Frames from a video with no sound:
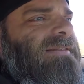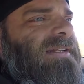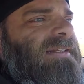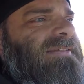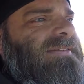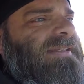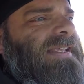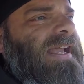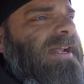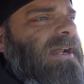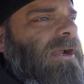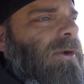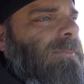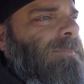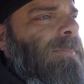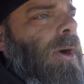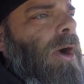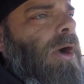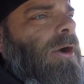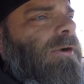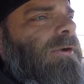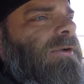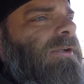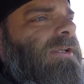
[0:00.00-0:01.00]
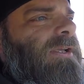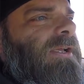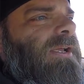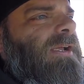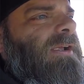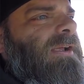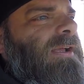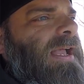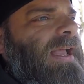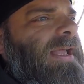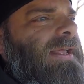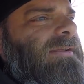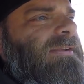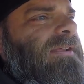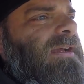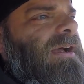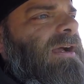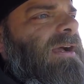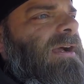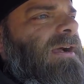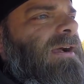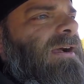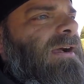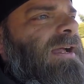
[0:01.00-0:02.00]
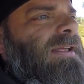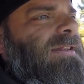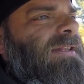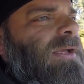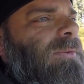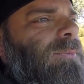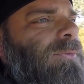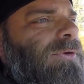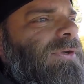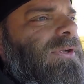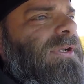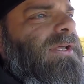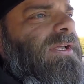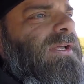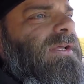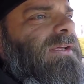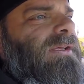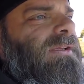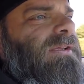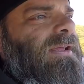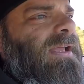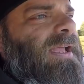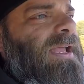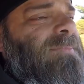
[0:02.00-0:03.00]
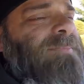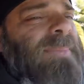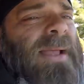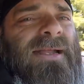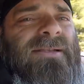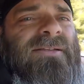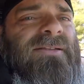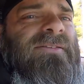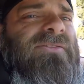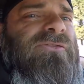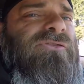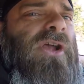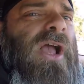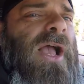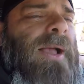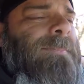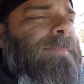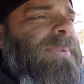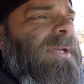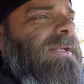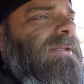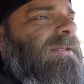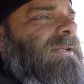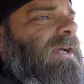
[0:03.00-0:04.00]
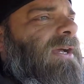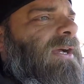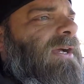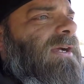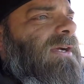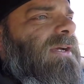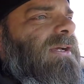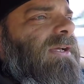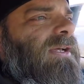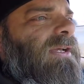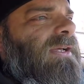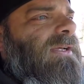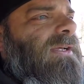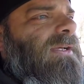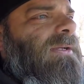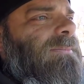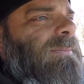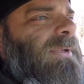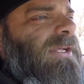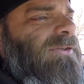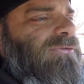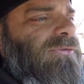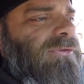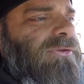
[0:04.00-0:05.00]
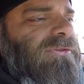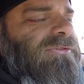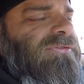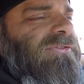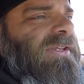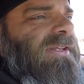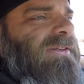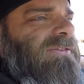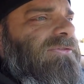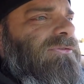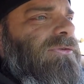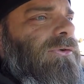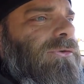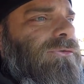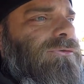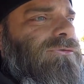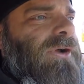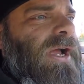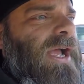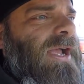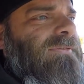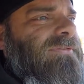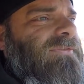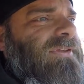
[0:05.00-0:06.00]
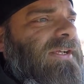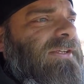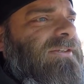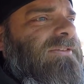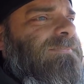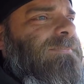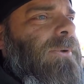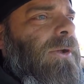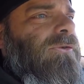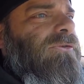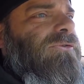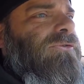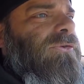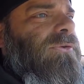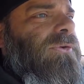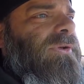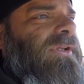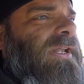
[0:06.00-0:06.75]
Let's get our part. And then we're going to head back to the shop and, make sure this thing still drives like it's supposed to.